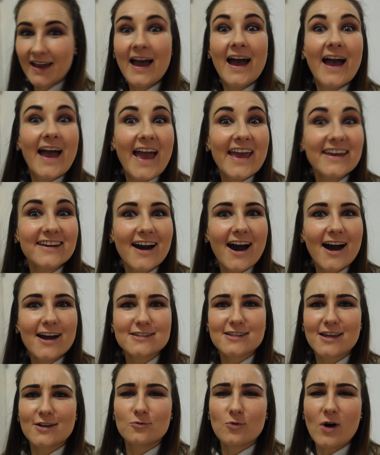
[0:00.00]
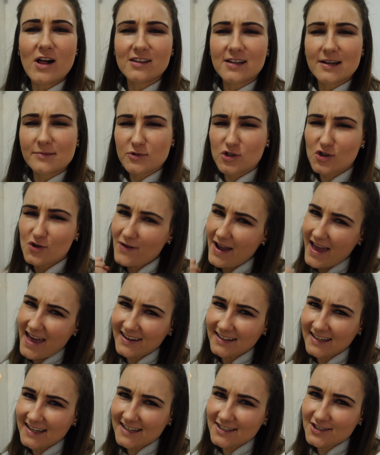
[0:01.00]
Hey guys, and welcome to
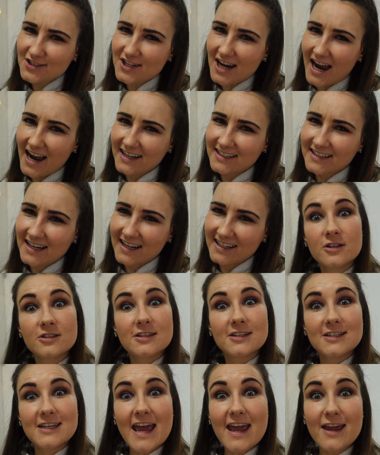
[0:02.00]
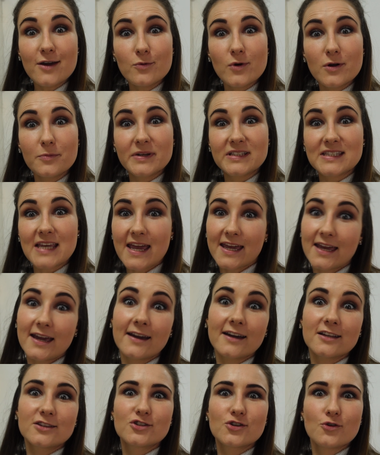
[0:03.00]
Annie in China. Today we'll be taking
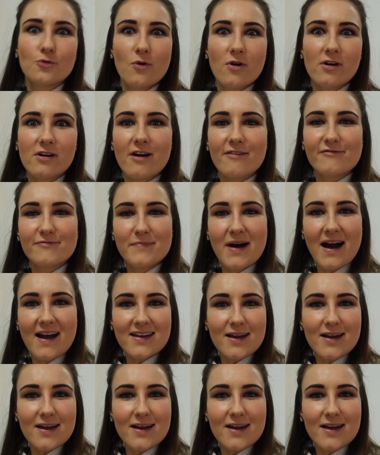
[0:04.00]
a tour of my